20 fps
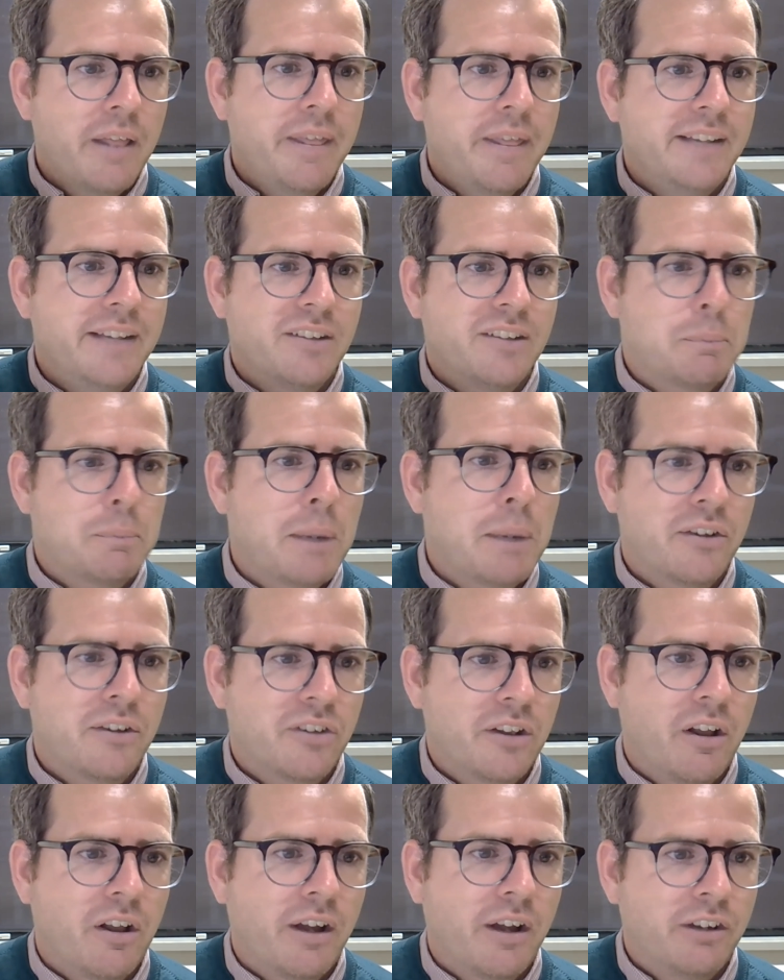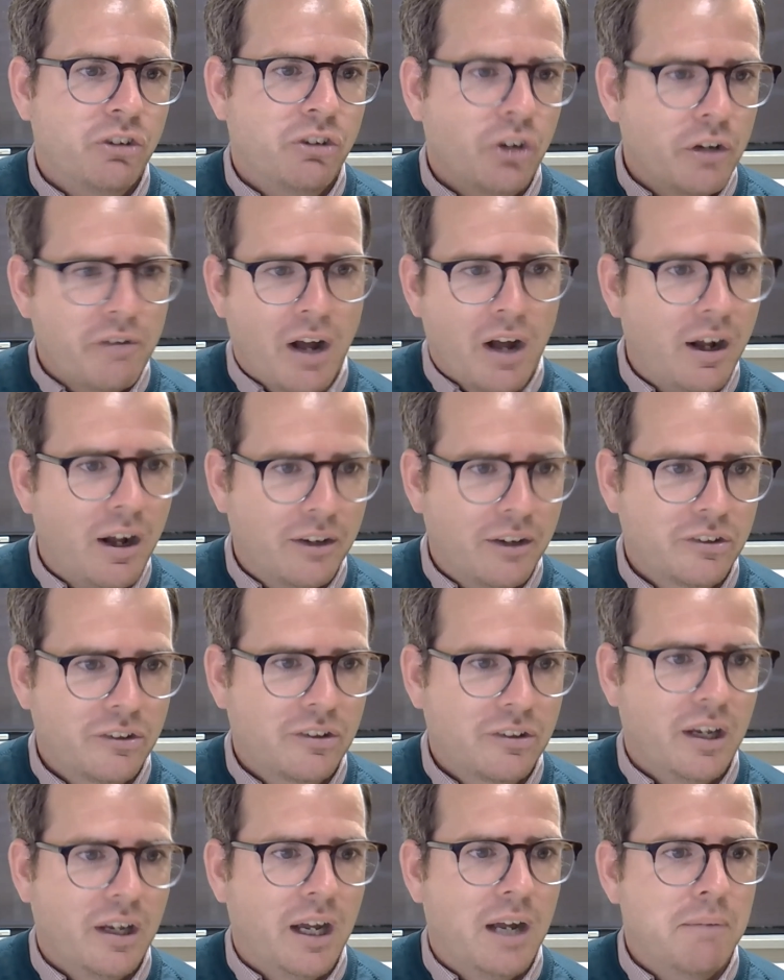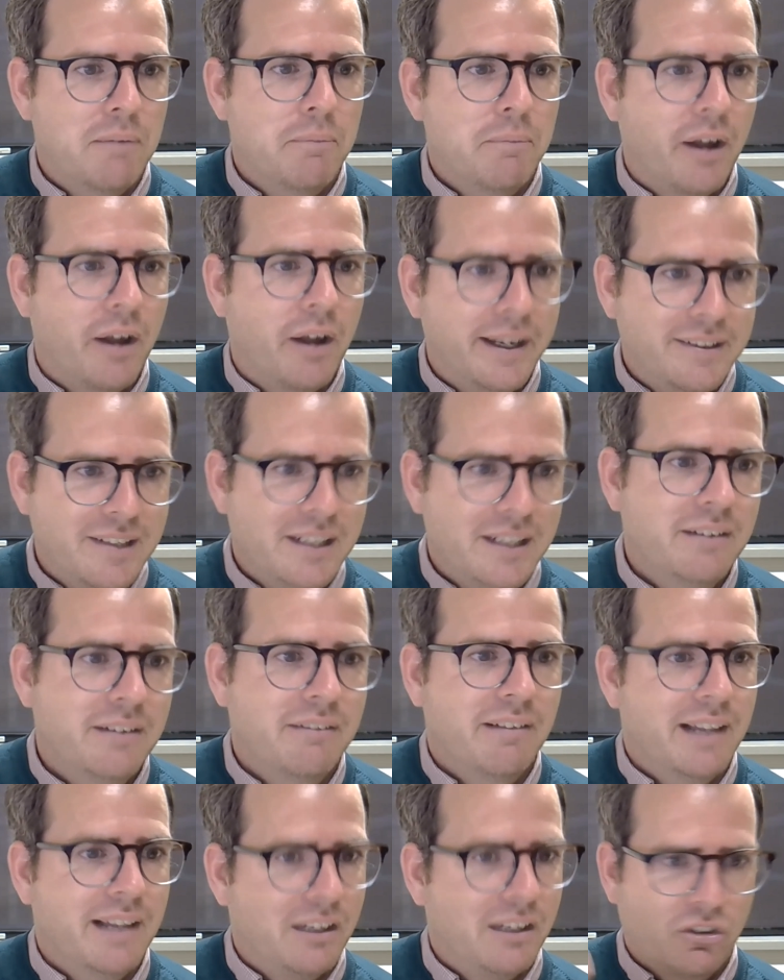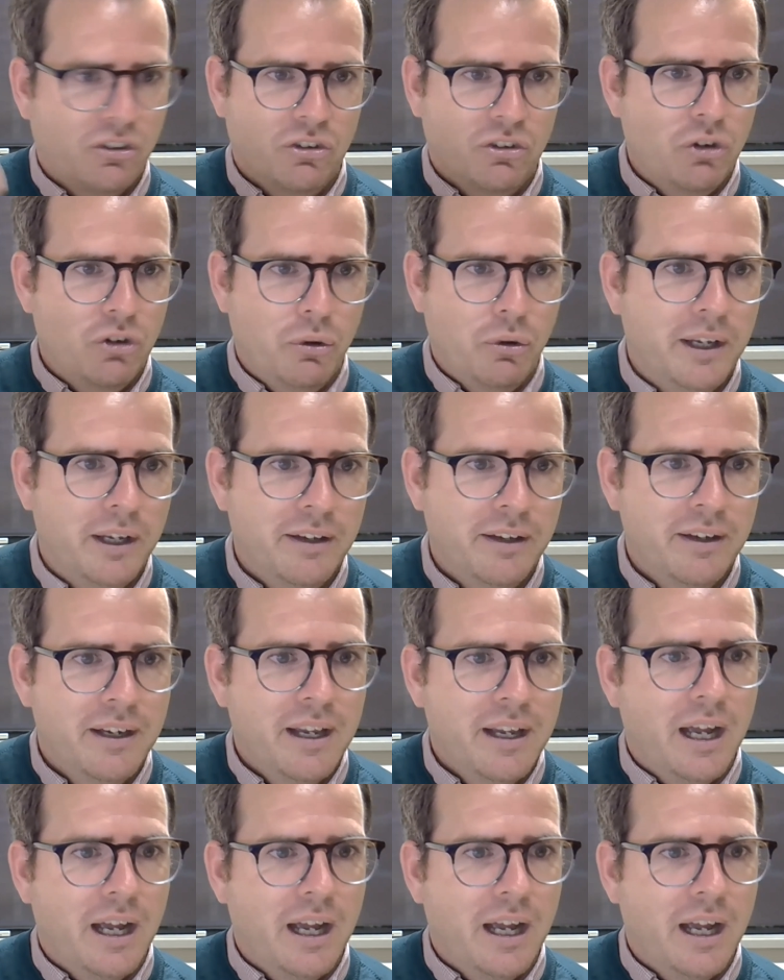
there's this person that I should have asked um, I didn't. Let's just do it.